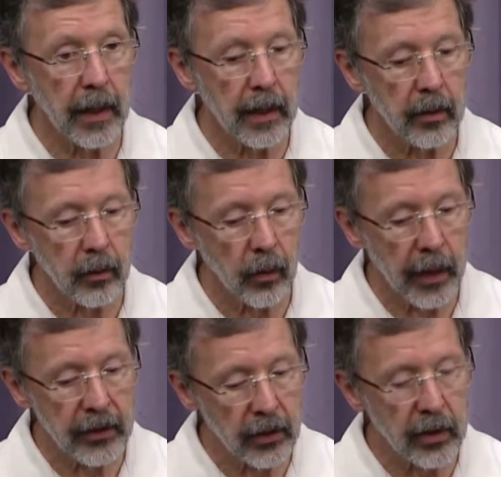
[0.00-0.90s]
and when
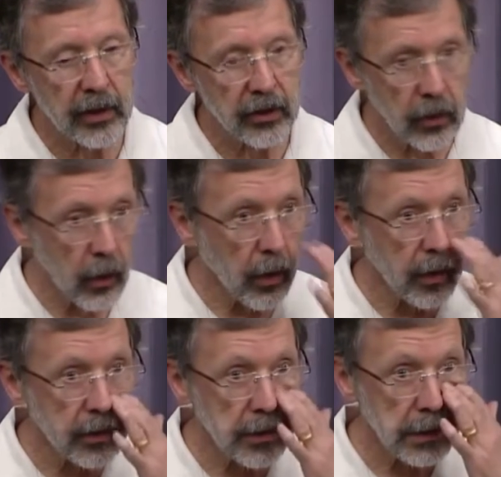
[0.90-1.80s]
I took this
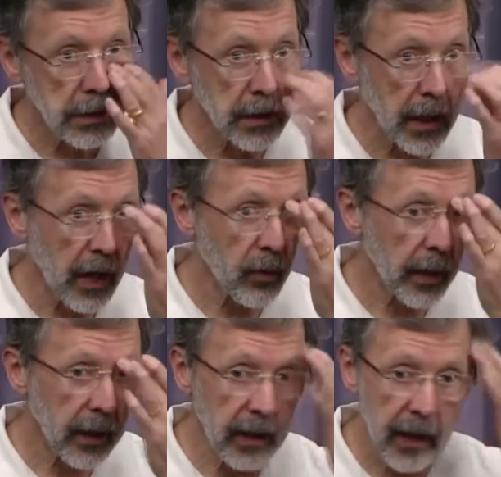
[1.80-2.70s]
course, I
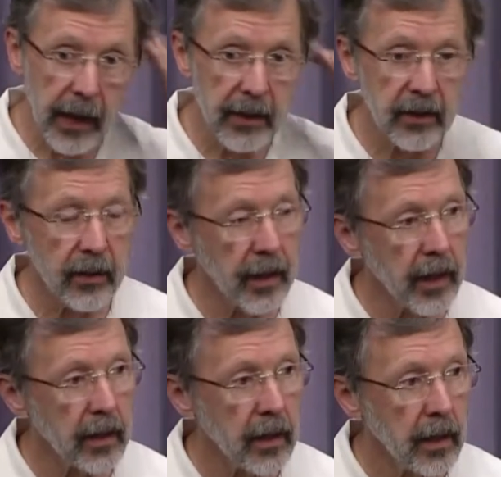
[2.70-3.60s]
recognized
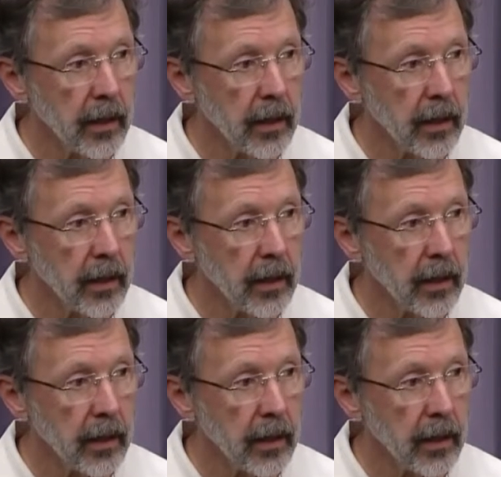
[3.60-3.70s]
that